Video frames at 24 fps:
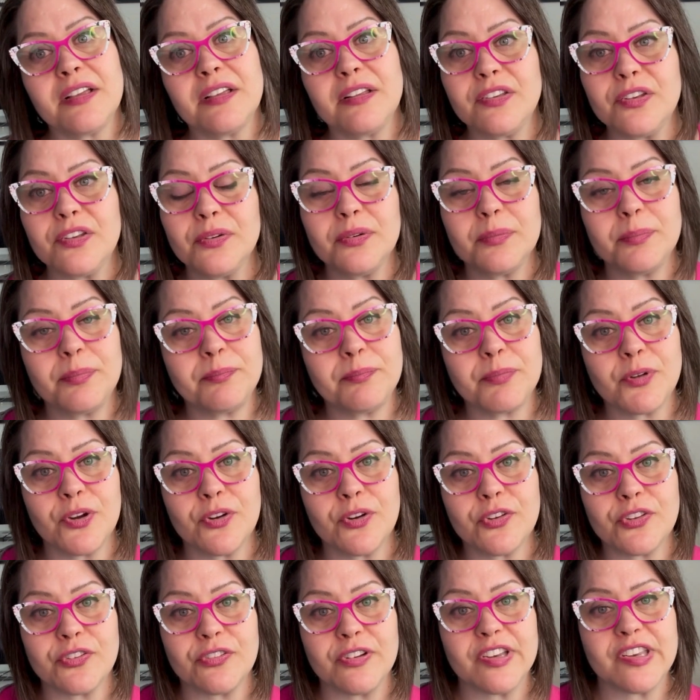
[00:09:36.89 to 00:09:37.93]
do a
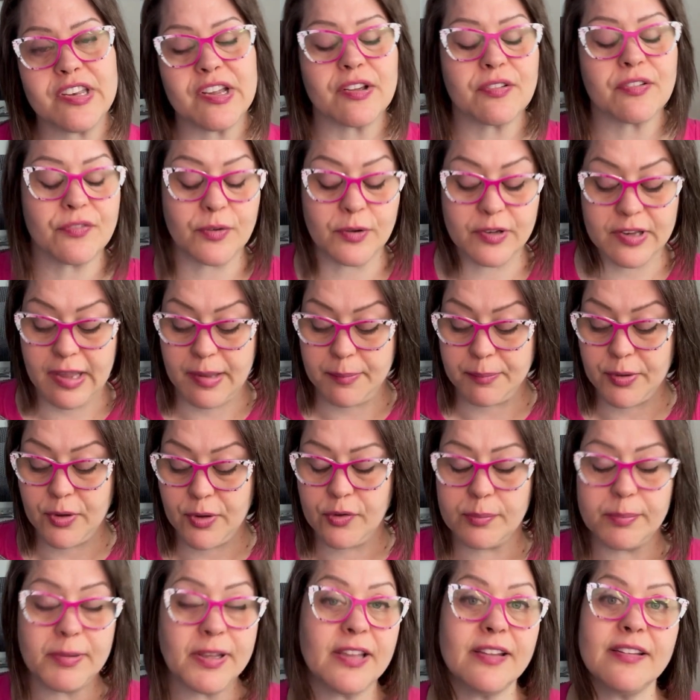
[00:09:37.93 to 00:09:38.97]
cursory check for
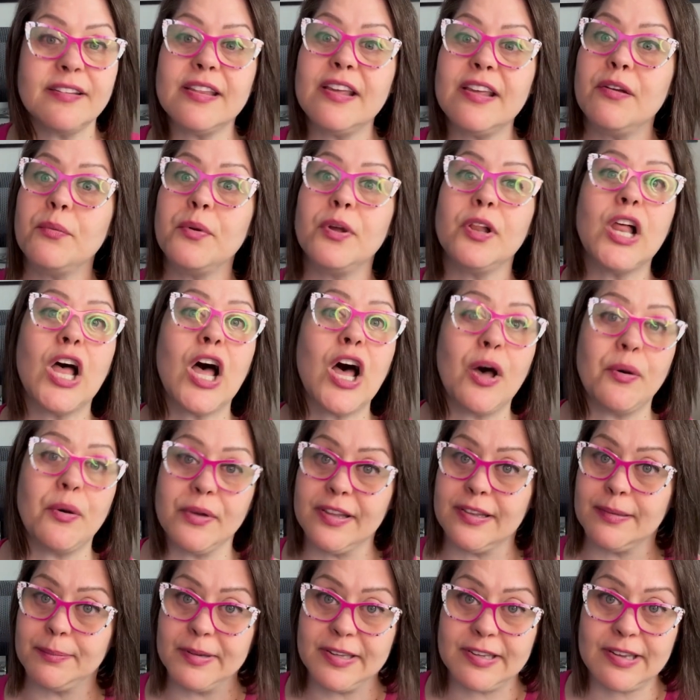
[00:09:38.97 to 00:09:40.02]
typos because there will
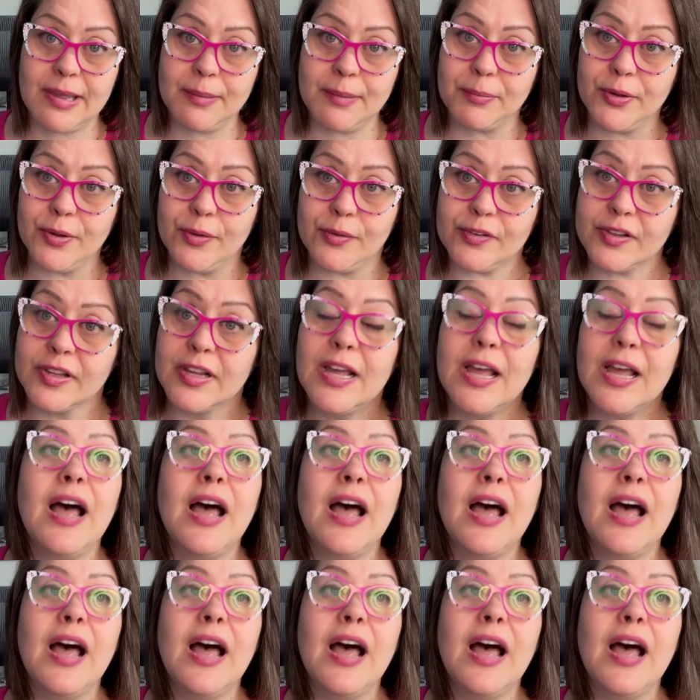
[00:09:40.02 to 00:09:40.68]
always be typos.